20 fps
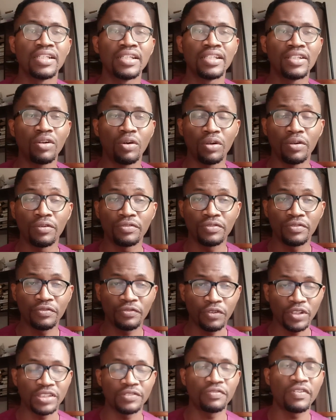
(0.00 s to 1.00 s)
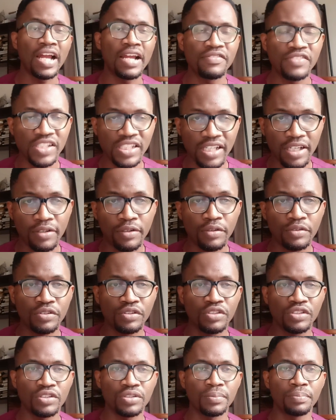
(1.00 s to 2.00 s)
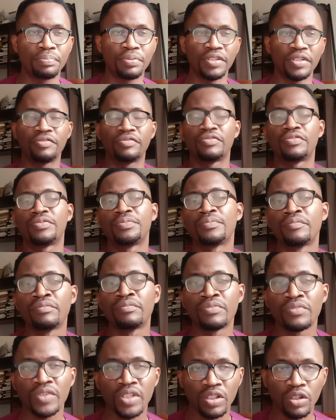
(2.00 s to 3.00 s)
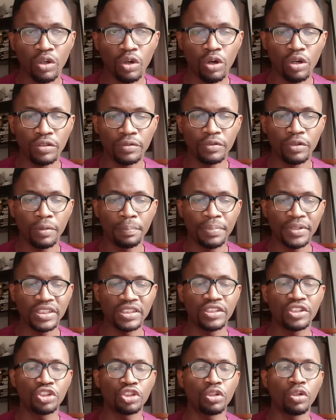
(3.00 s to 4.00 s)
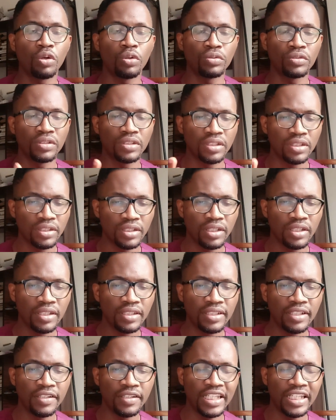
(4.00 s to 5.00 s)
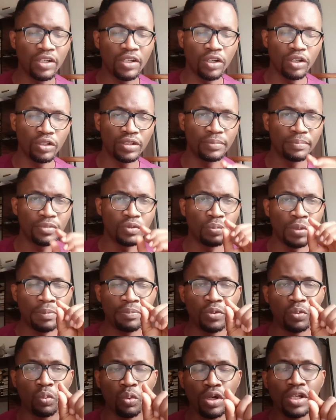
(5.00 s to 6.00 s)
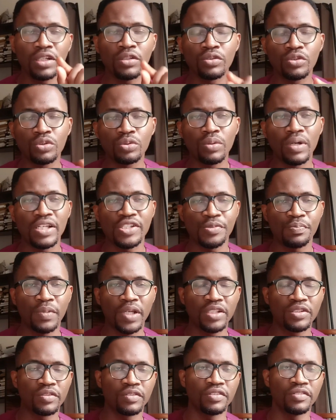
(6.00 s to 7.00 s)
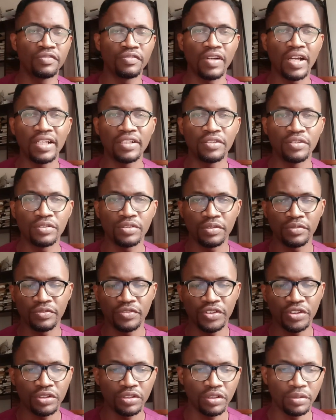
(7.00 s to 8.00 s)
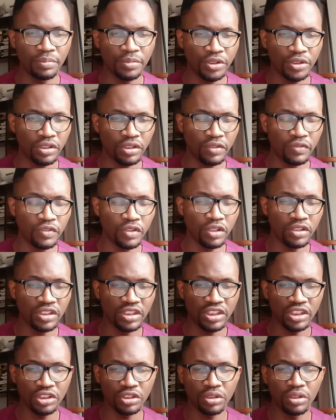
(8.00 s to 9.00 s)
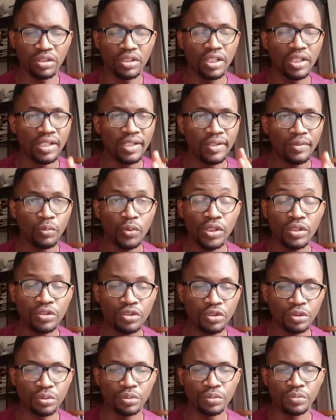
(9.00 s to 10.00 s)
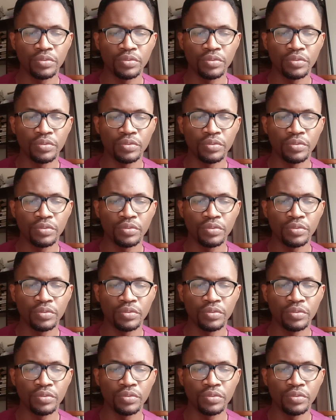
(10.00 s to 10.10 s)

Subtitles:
or 45 seconds brief or presentation on maybe one or two aspects of the values, of vision, or mission of the organization will do.